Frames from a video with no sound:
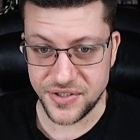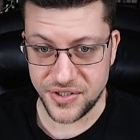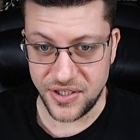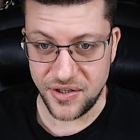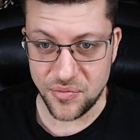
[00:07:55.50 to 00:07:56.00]

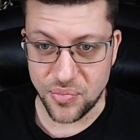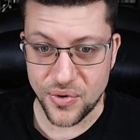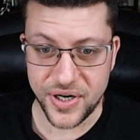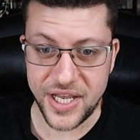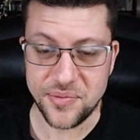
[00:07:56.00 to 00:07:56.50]
the
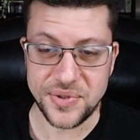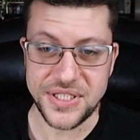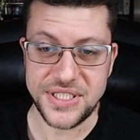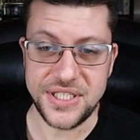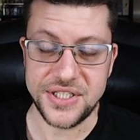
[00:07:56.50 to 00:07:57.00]
important
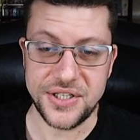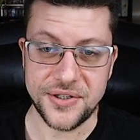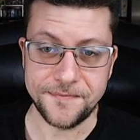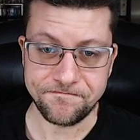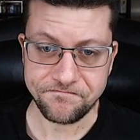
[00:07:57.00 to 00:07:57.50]
NPCs
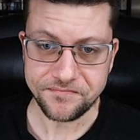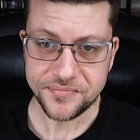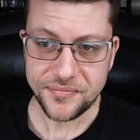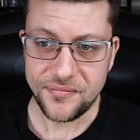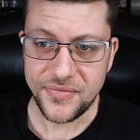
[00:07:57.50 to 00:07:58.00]
here.
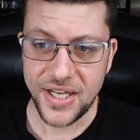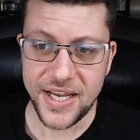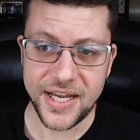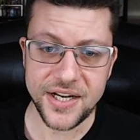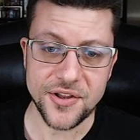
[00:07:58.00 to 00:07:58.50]

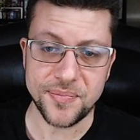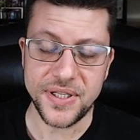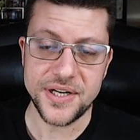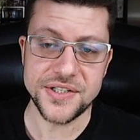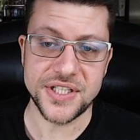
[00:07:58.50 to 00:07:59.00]
And the
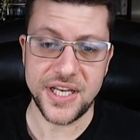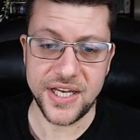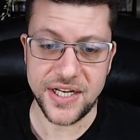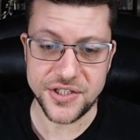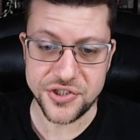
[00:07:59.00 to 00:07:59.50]
players
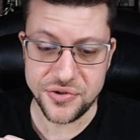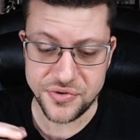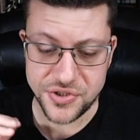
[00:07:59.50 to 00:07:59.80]
can choose